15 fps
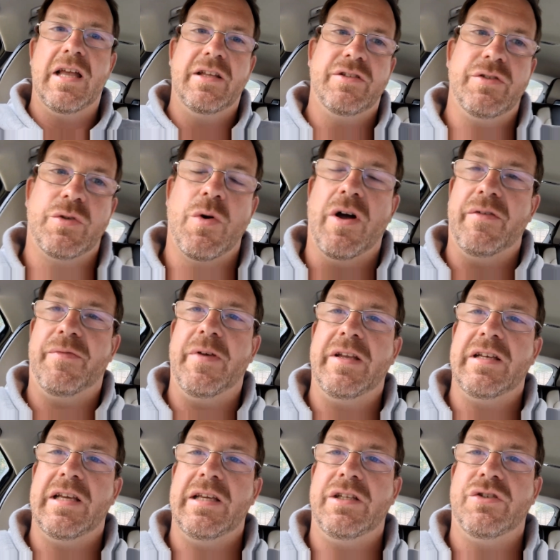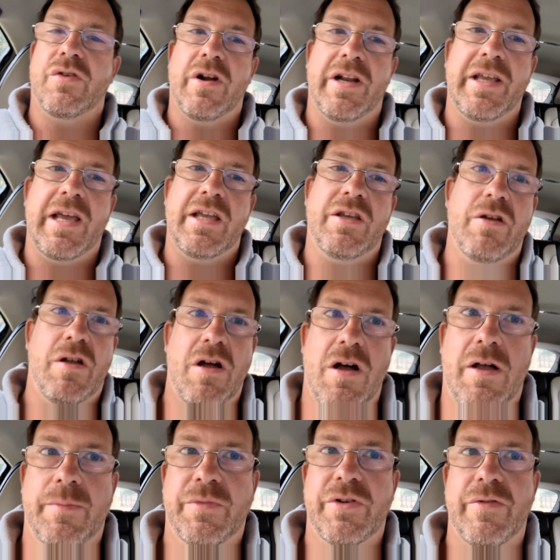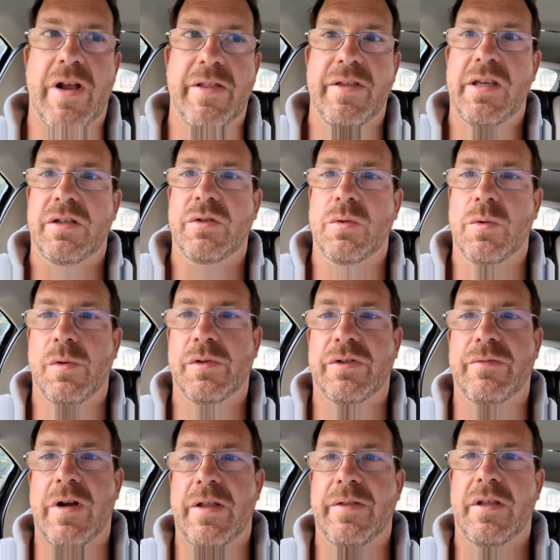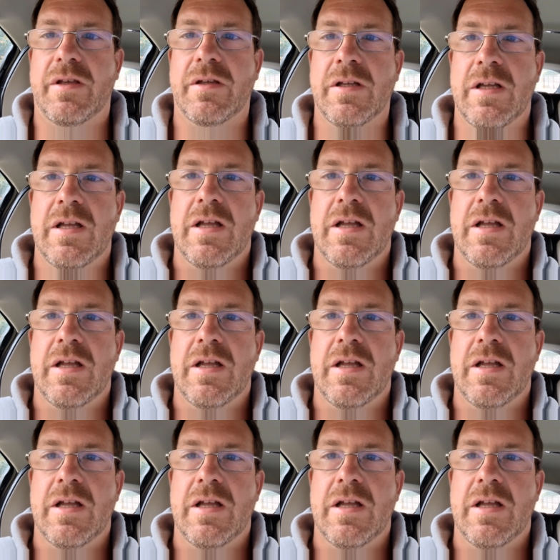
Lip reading: So it's quite fiddly trying to get your arms around the exhaust, around the